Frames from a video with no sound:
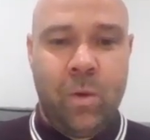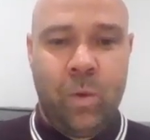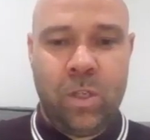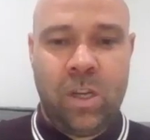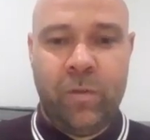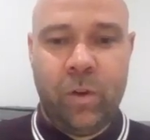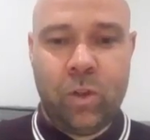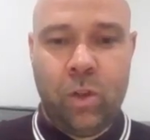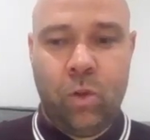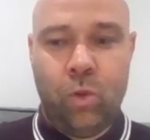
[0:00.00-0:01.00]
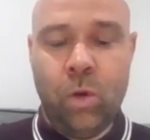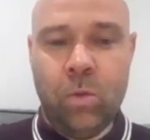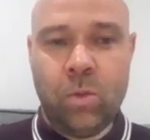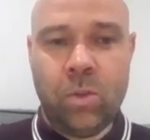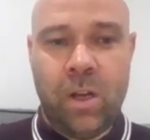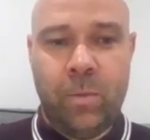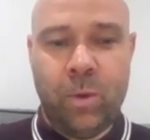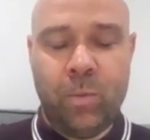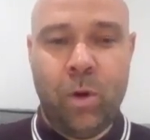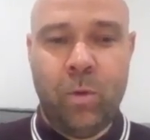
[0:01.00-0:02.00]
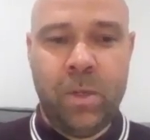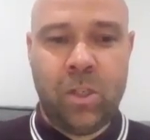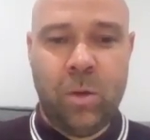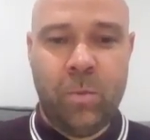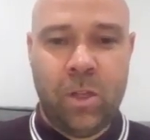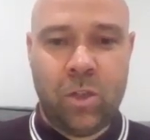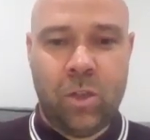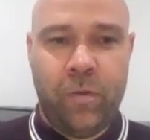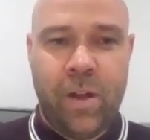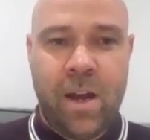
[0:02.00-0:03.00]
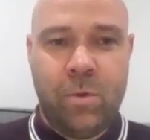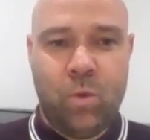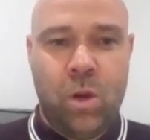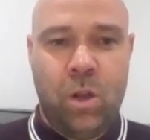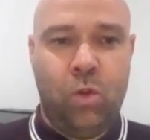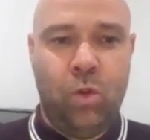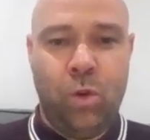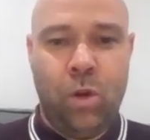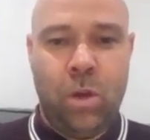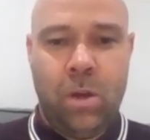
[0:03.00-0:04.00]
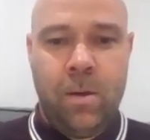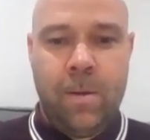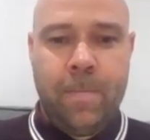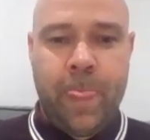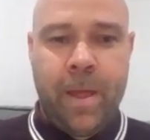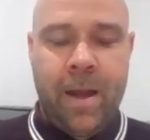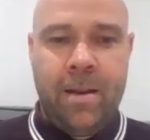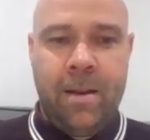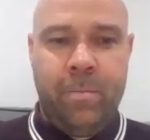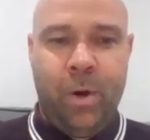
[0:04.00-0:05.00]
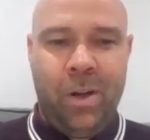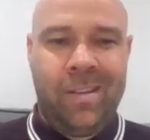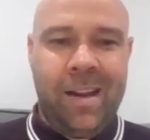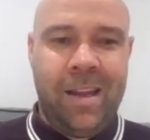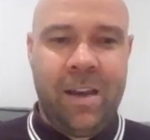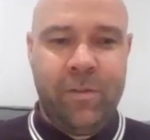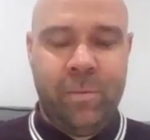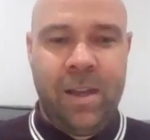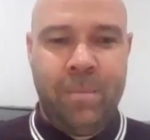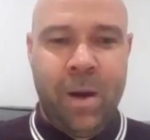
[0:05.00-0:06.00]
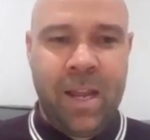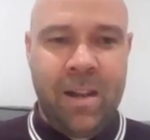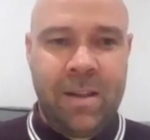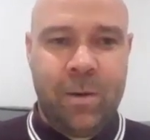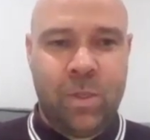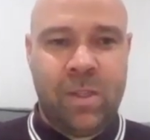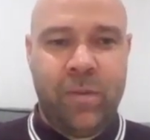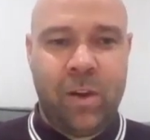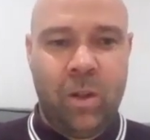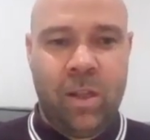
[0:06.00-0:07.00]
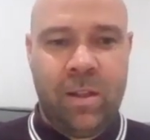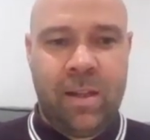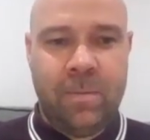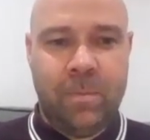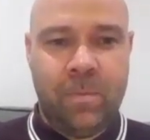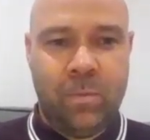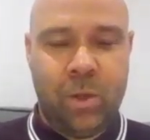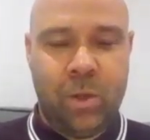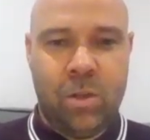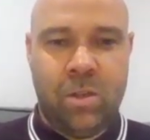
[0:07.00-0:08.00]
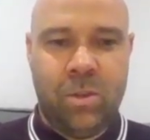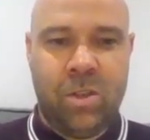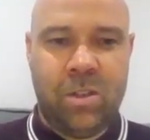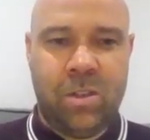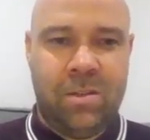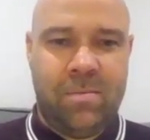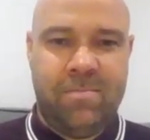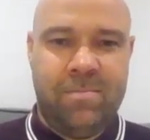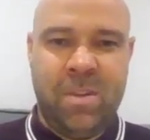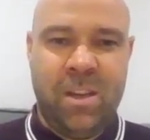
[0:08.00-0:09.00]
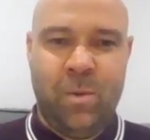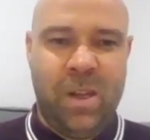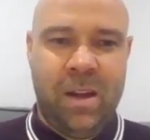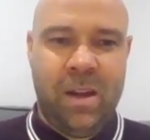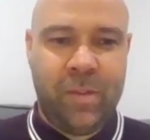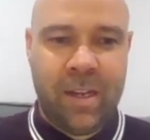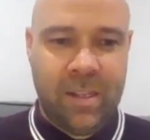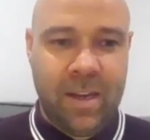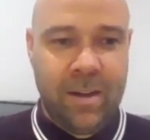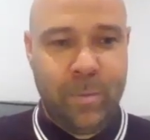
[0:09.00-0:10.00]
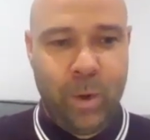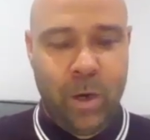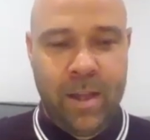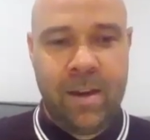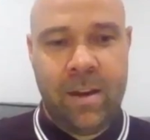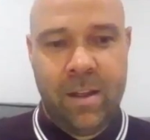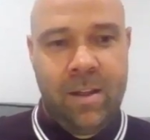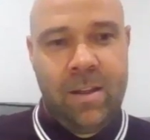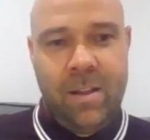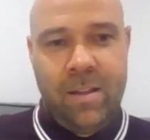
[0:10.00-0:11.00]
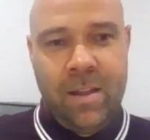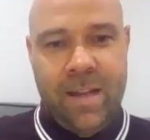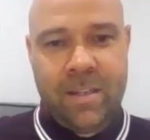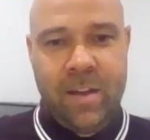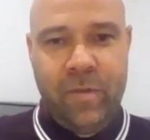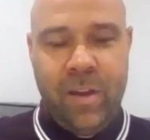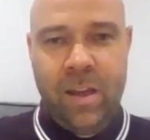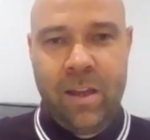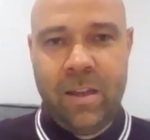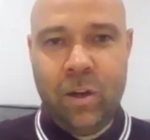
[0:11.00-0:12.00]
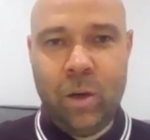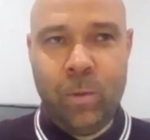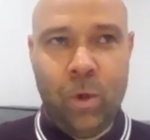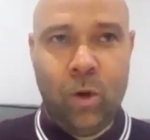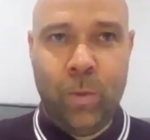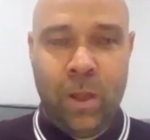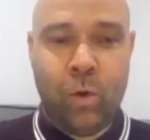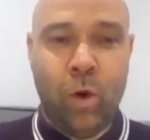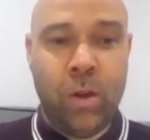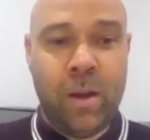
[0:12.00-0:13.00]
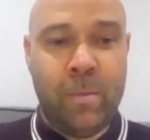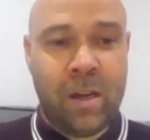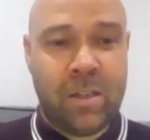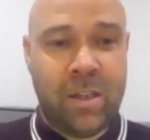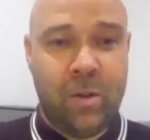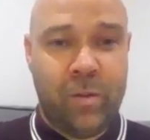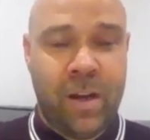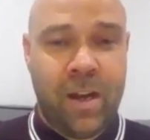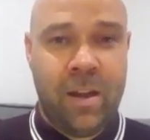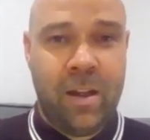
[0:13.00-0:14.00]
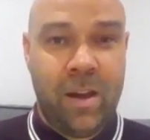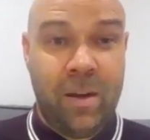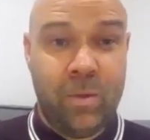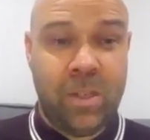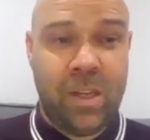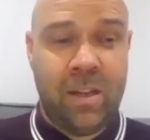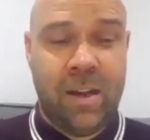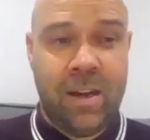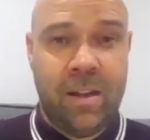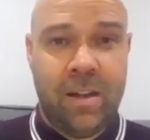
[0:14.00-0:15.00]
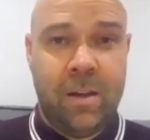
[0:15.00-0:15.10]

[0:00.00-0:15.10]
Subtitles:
which give us the tools. It was probably some of the stuff that I was wanting to do, but trying to get everybody to buy into it was difficult at the time because it was just me with a daft idea. But then the SFA kind of come along with the quality mark side of it, and that was kind of,